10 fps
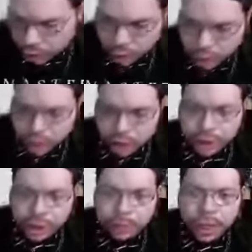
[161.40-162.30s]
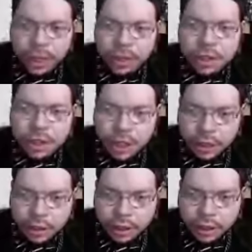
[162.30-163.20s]
You let them down
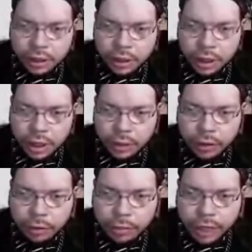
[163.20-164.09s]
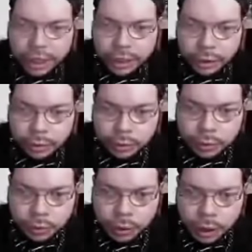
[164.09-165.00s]
gently, and you explain to them that
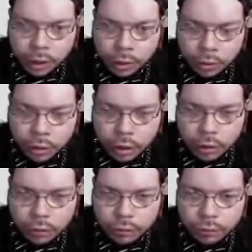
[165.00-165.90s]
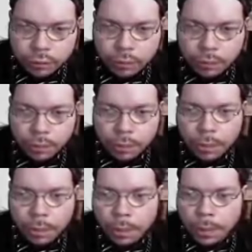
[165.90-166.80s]
they're not old enough.
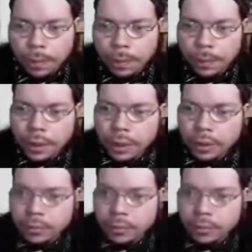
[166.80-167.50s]
Yeah.